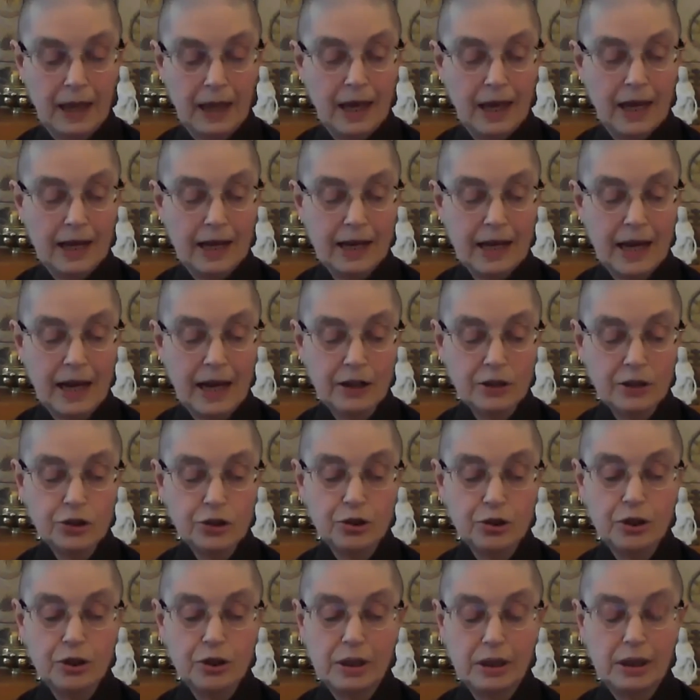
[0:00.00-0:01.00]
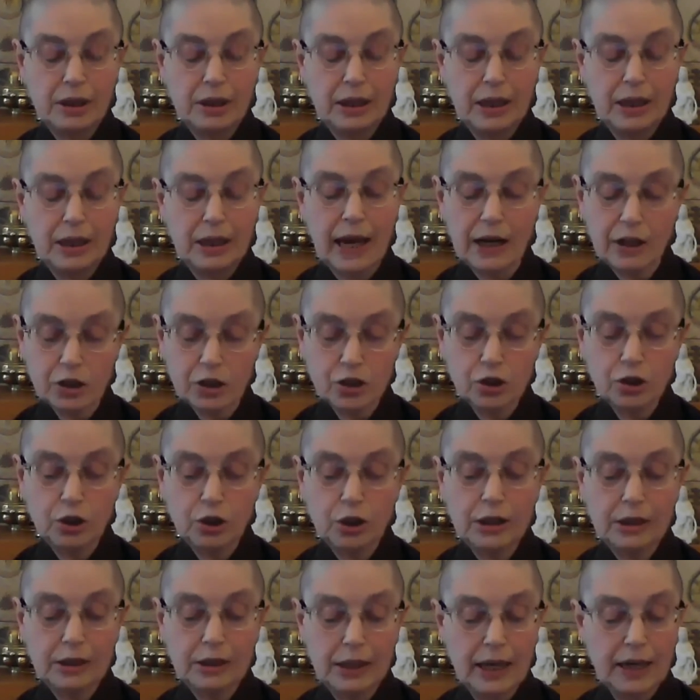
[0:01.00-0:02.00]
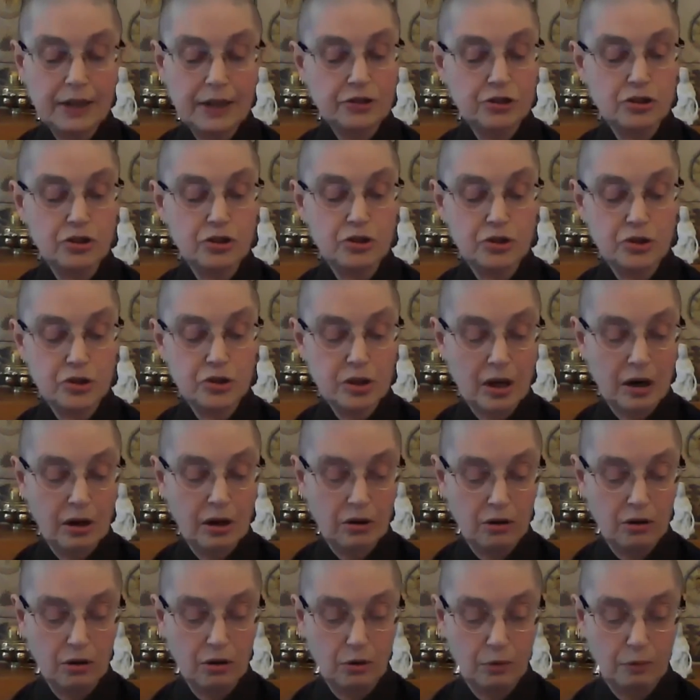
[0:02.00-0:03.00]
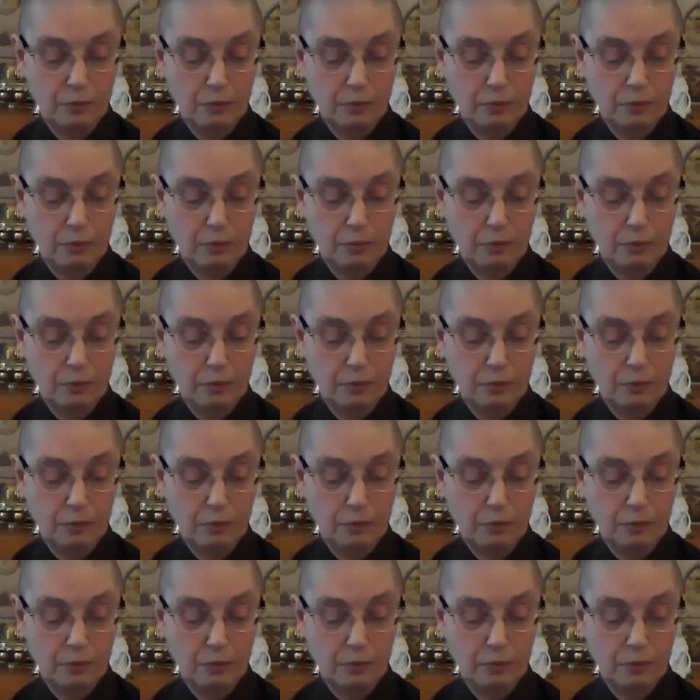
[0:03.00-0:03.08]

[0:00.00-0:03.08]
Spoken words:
and actually lessens our own